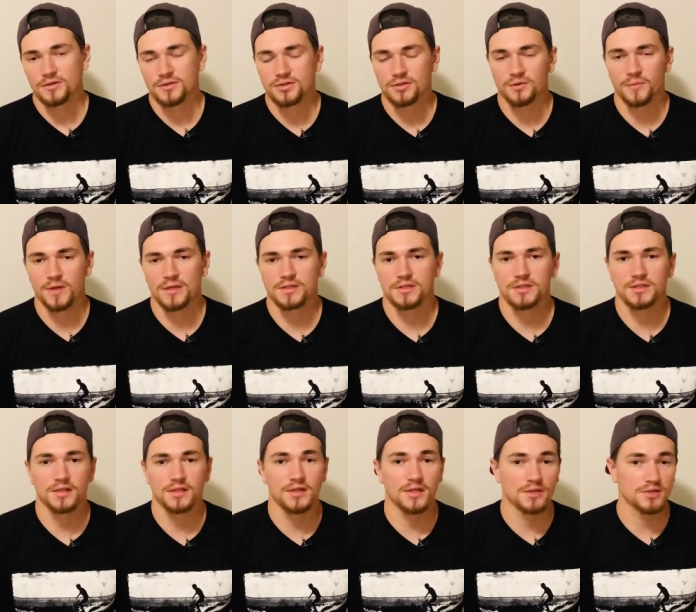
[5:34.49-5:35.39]
So
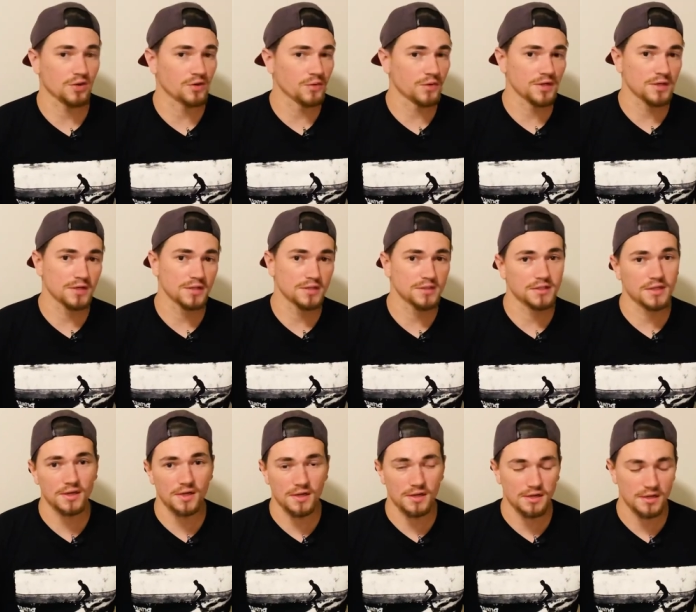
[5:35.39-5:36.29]
basically, that's all we did
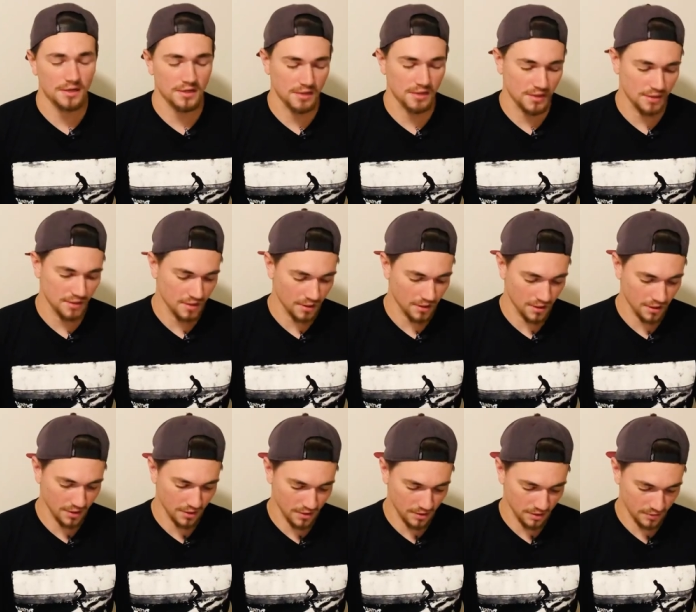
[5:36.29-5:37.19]
today,
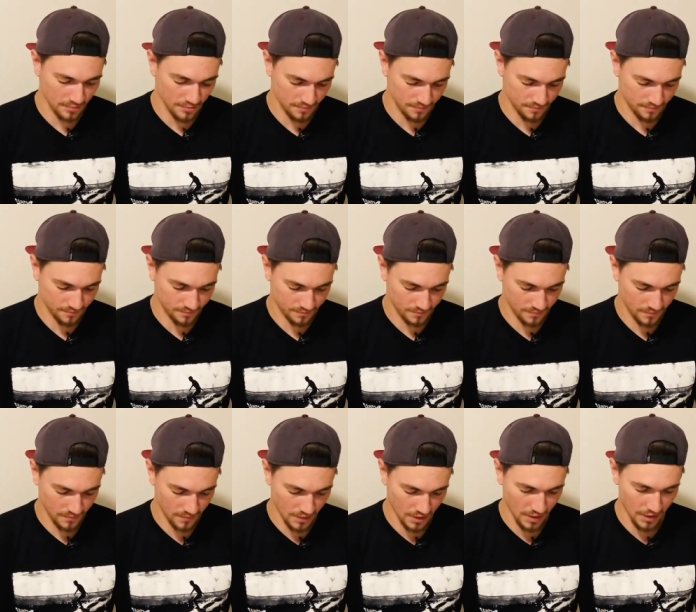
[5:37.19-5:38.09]
um,
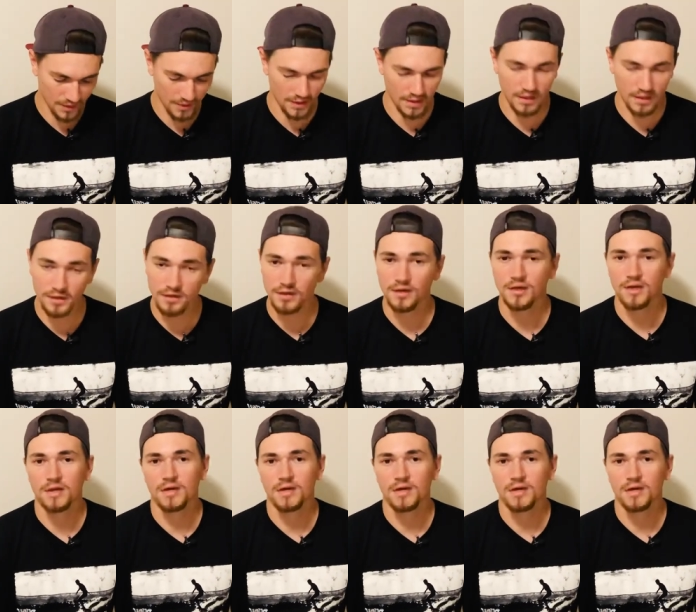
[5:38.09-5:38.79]
and then.